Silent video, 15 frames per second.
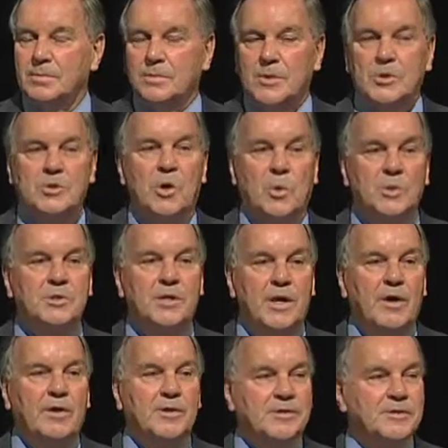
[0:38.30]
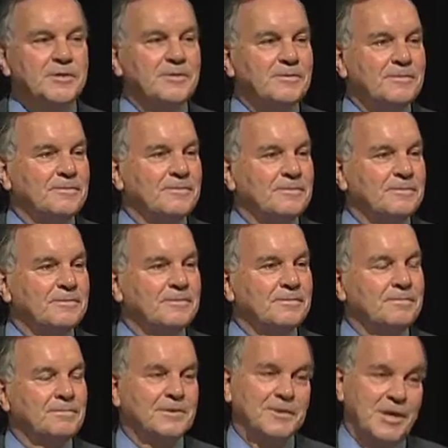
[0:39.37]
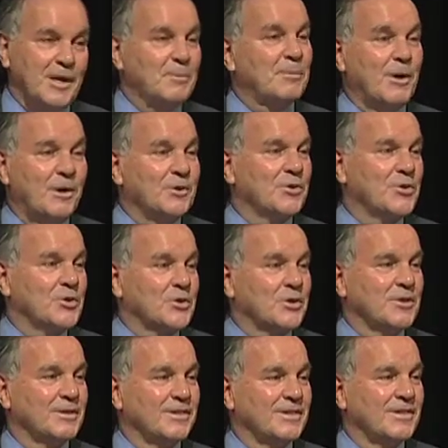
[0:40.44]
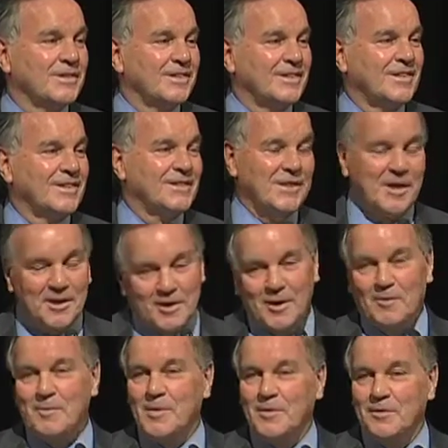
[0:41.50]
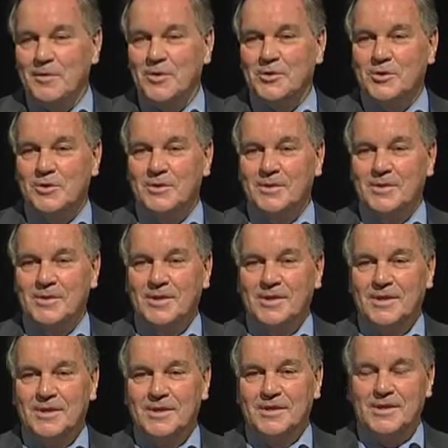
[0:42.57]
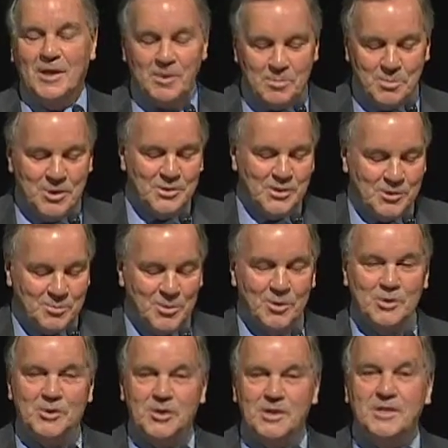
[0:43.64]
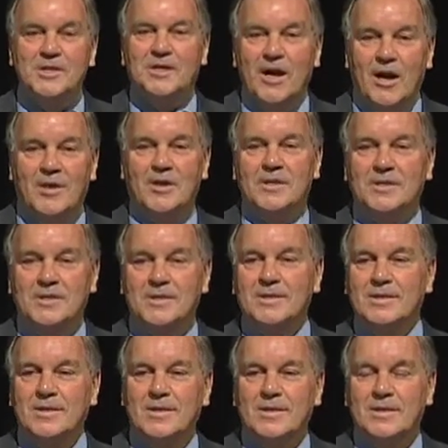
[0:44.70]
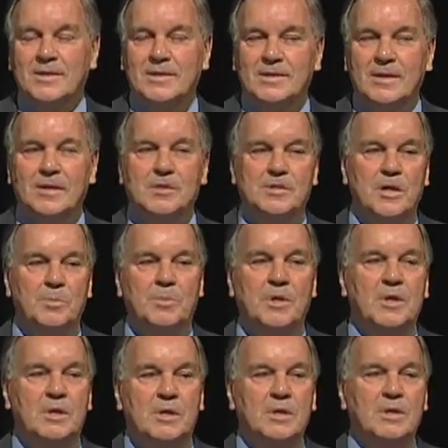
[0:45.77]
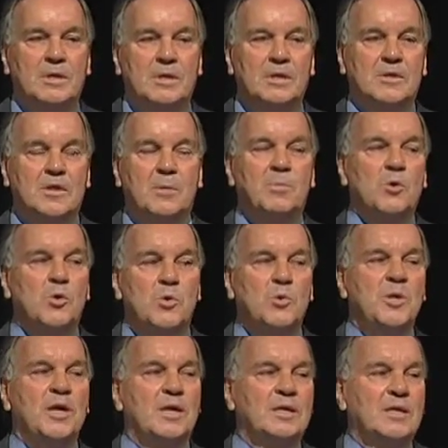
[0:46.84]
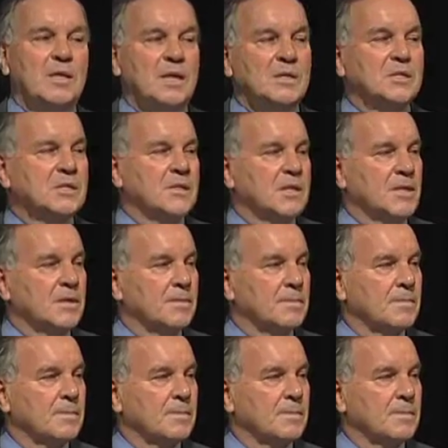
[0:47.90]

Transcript: it's always an artist. It's not a politician, not a government official, it's not a business person, it's an artist that is something unique to that city,